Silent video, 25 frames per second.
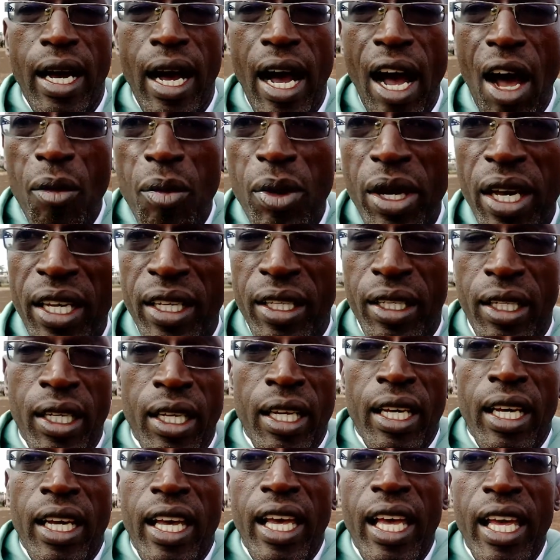Amen.
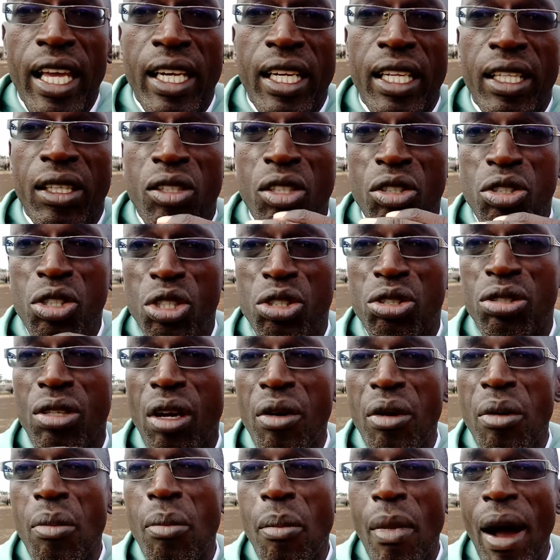And this is
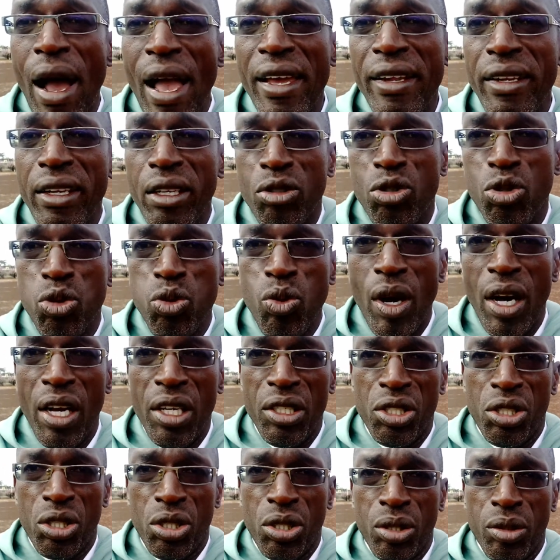a reminder to
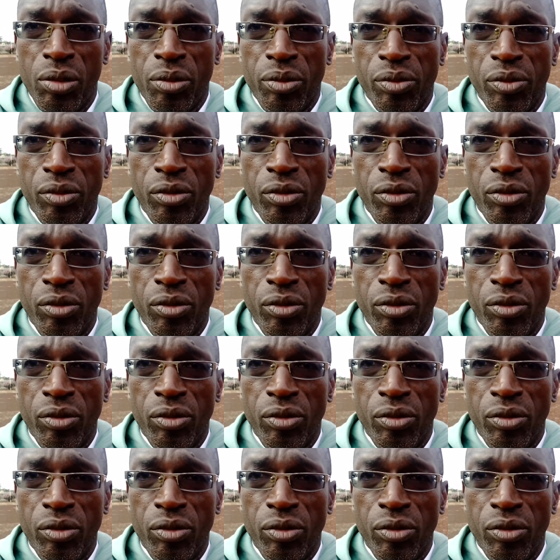us.